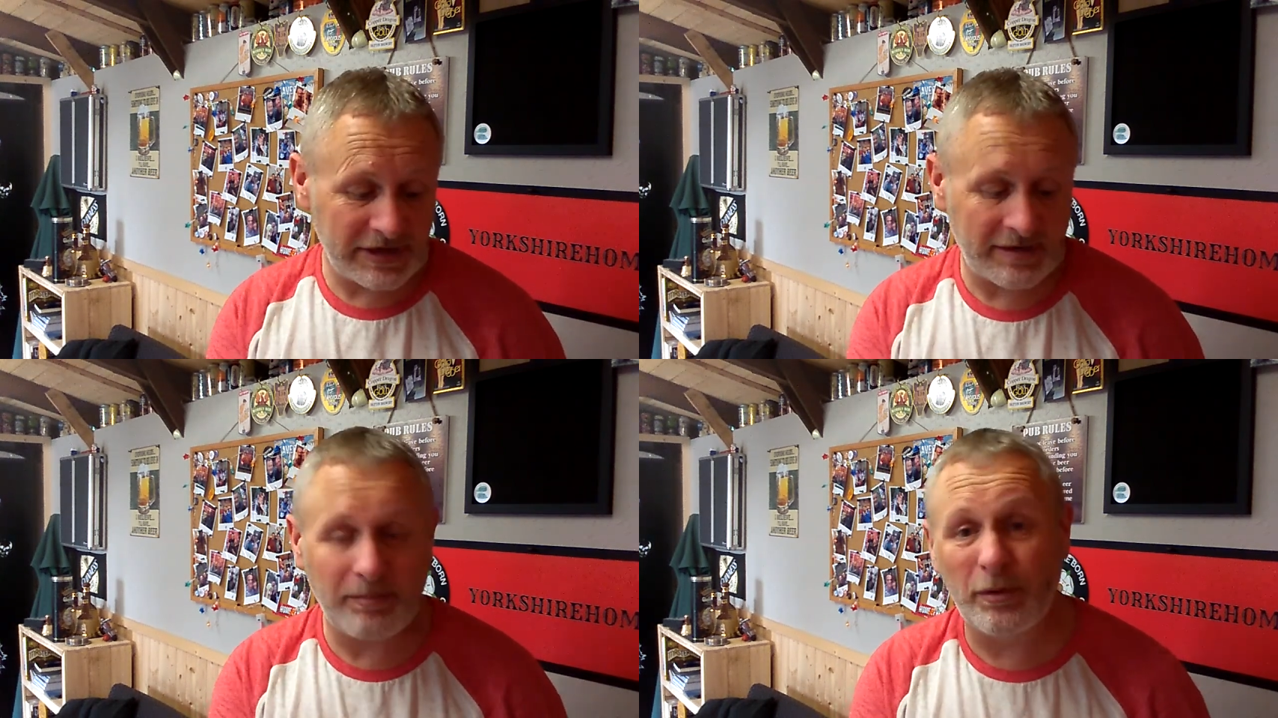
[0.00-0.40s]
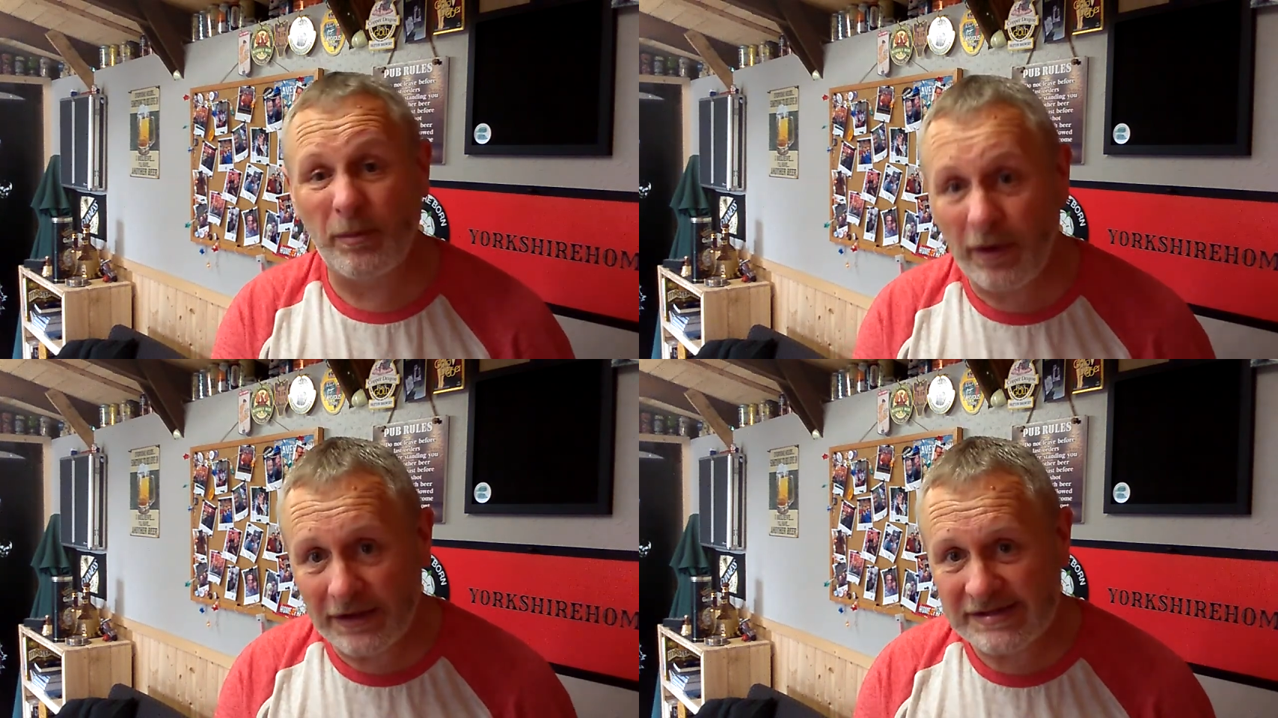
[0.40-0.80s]
I can put them
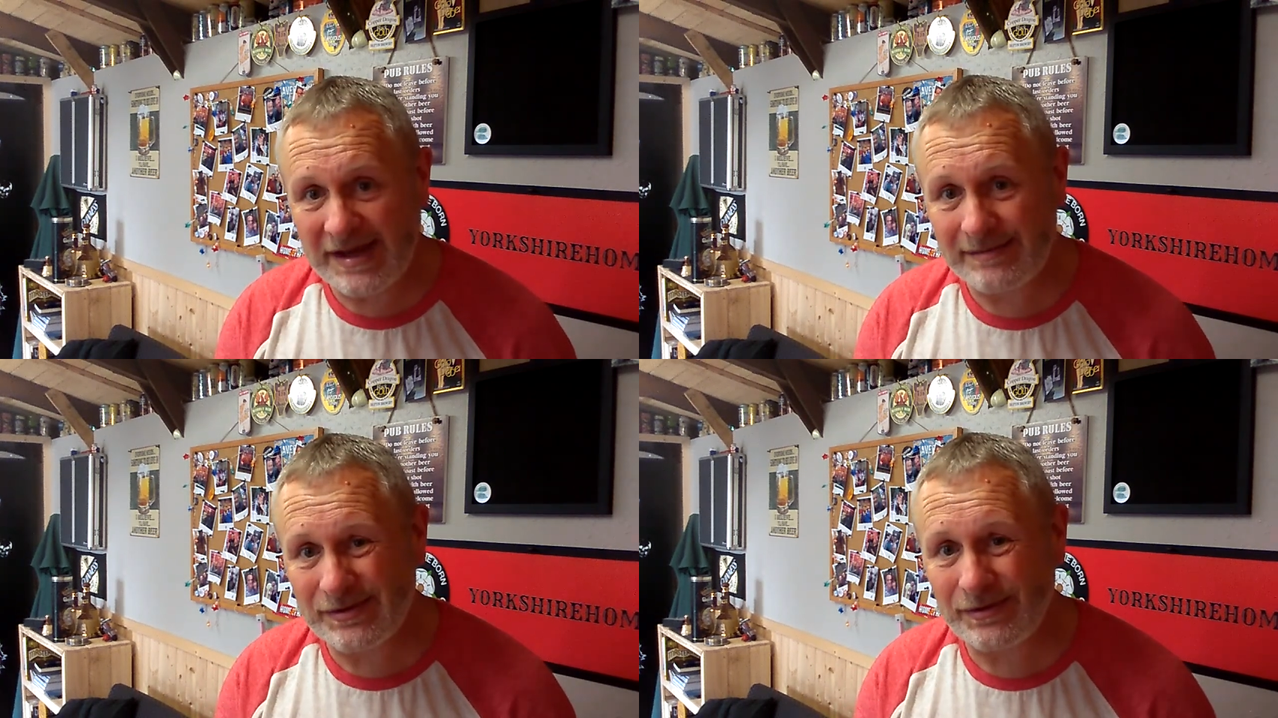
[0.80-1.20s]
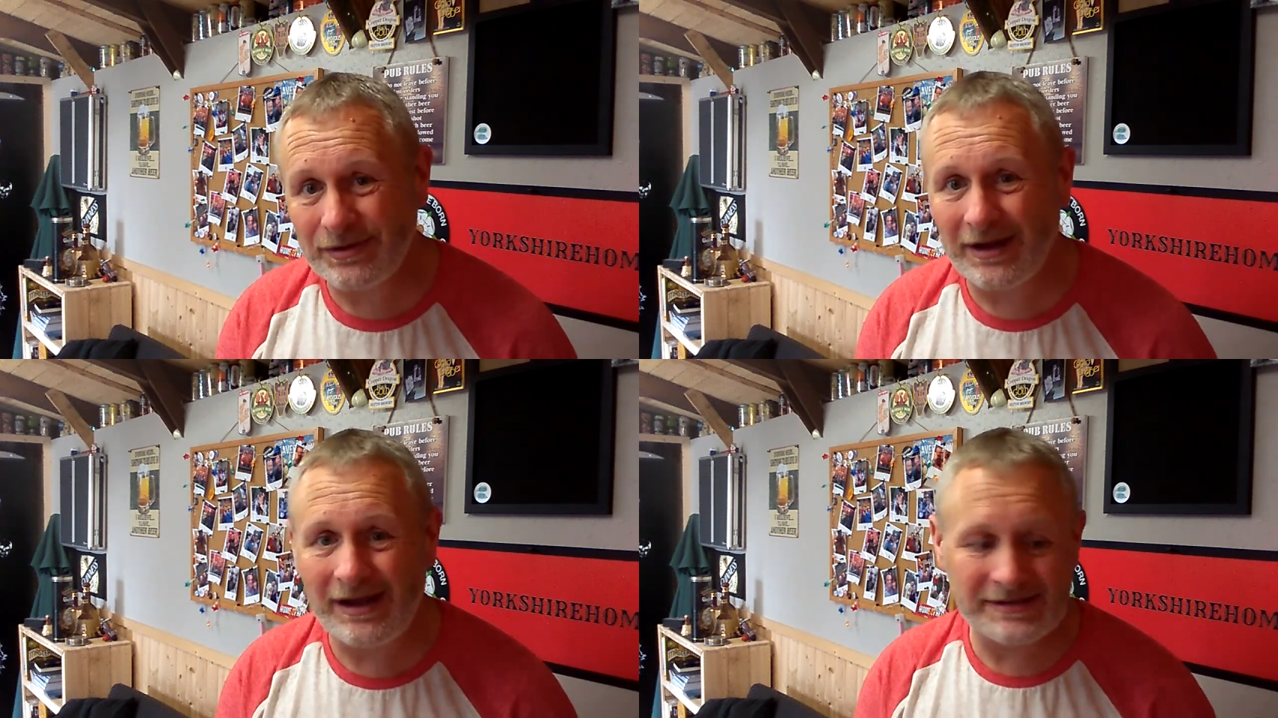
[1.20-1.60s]
all in the same sort
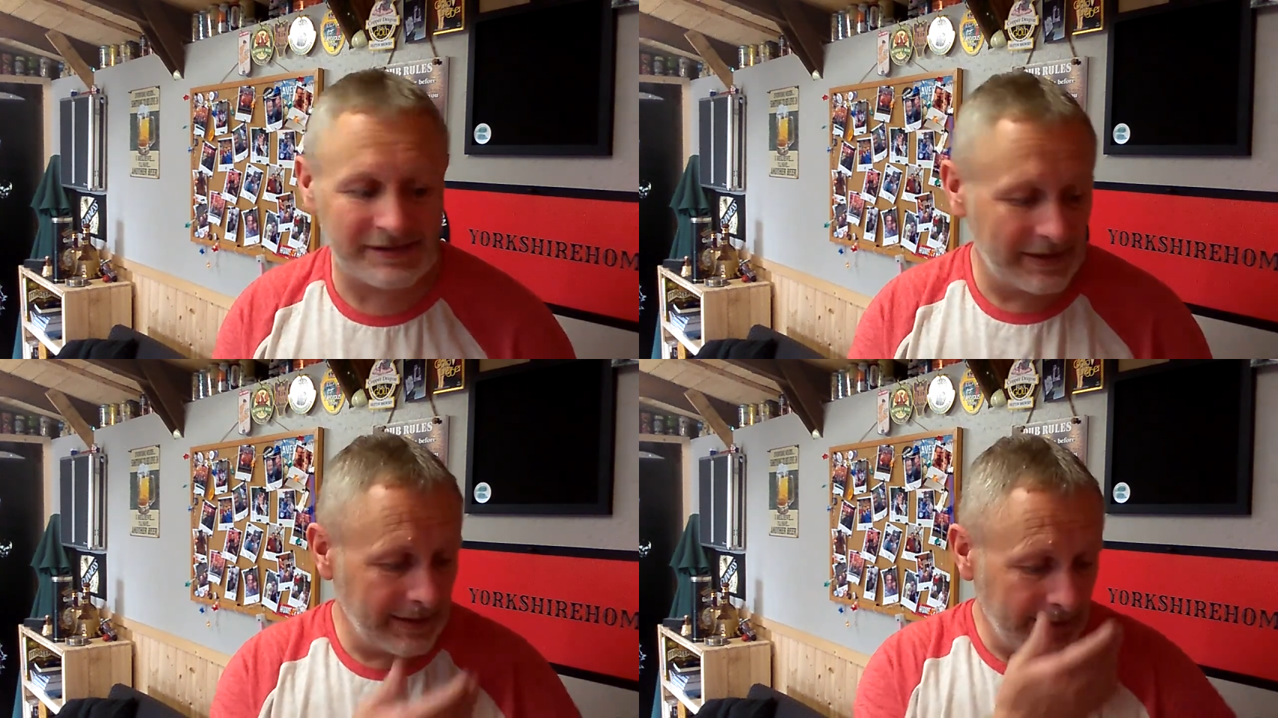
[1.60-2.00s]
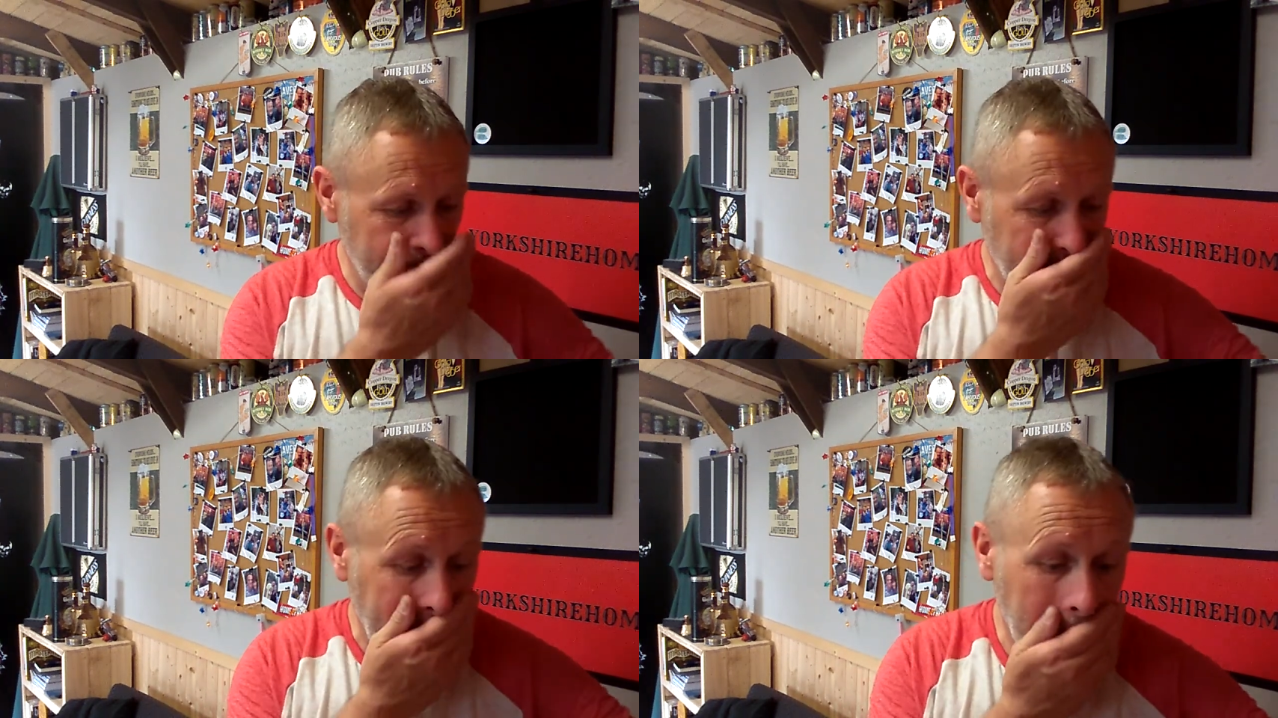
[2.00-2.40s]
of glass.
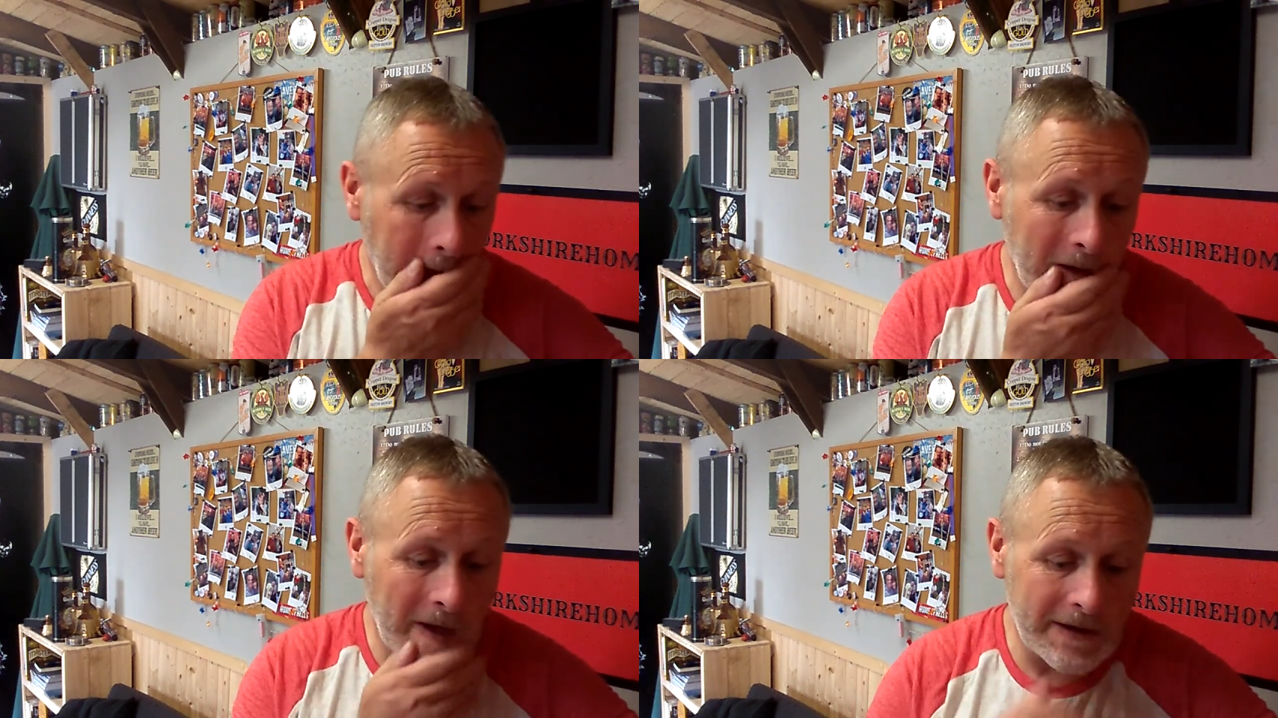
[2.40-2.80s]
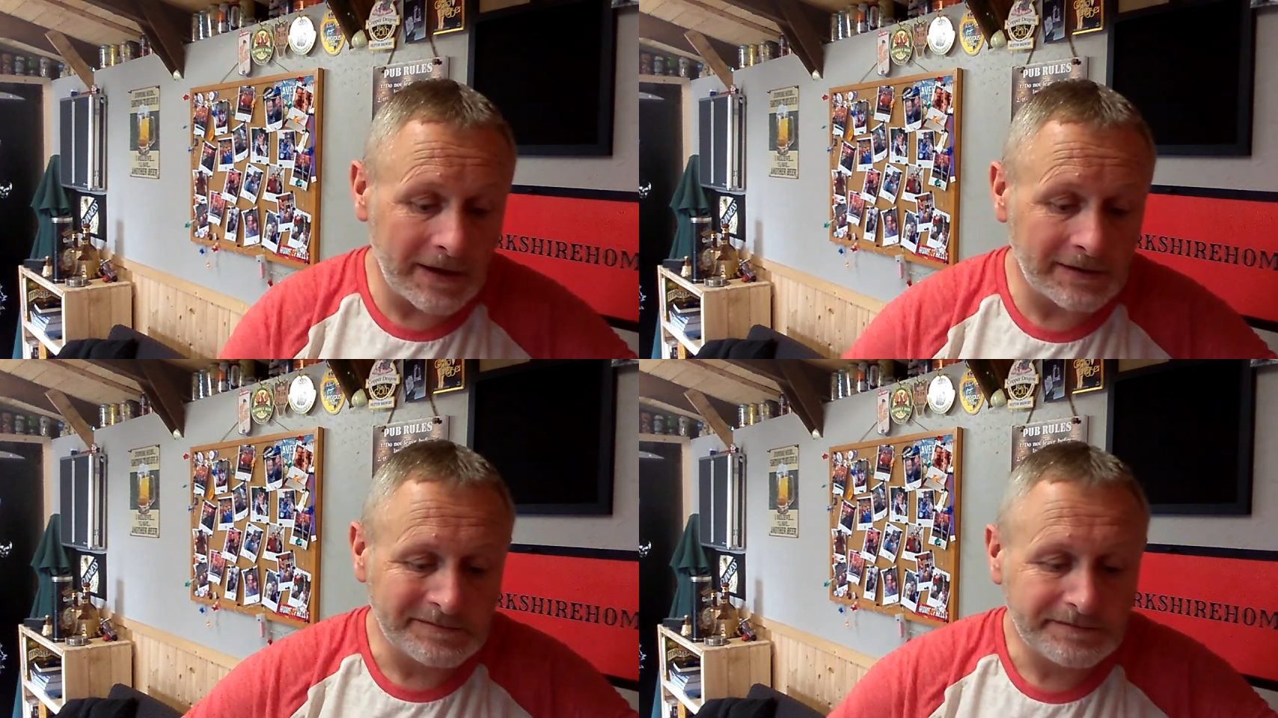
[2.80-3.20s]
If